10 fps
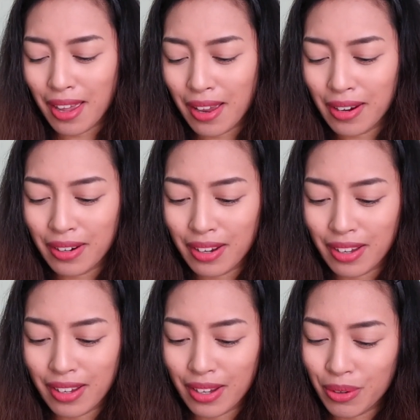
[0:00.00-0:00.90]
and
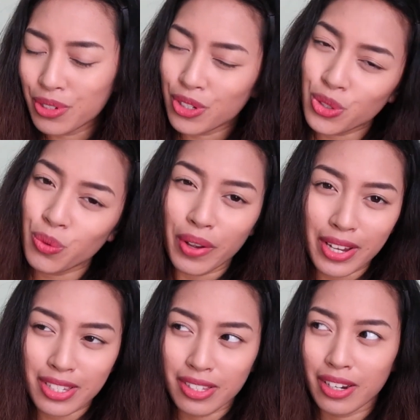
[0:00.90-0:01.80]
it was such a
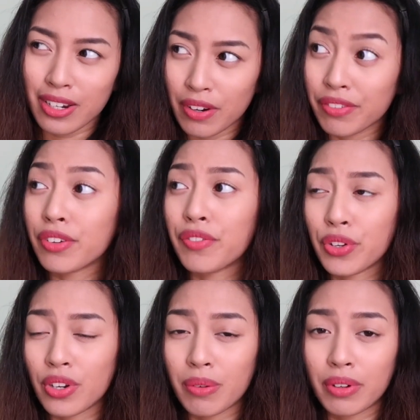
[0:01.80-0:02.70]
waste that I never reviewed it